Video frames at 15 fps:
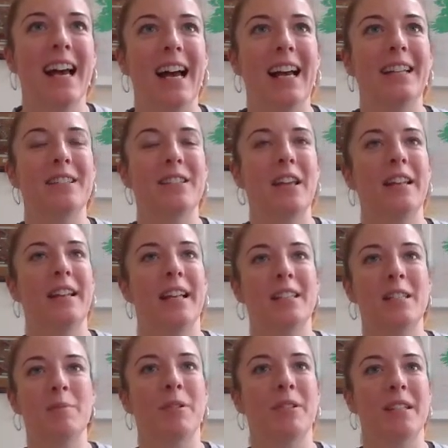and
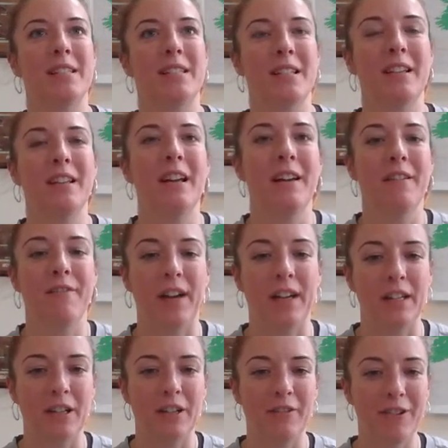antibodies to
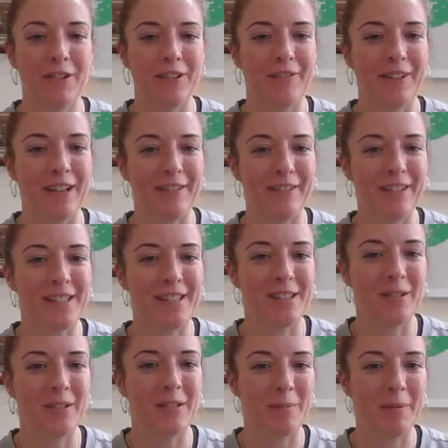fight coronavirus?
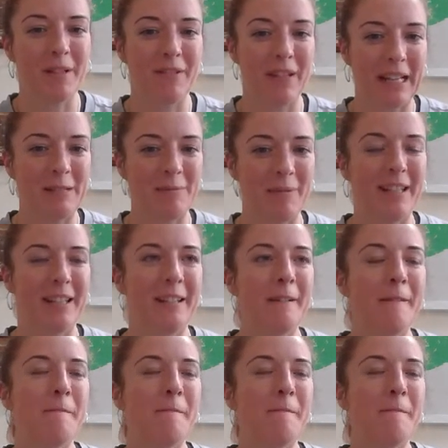So it's been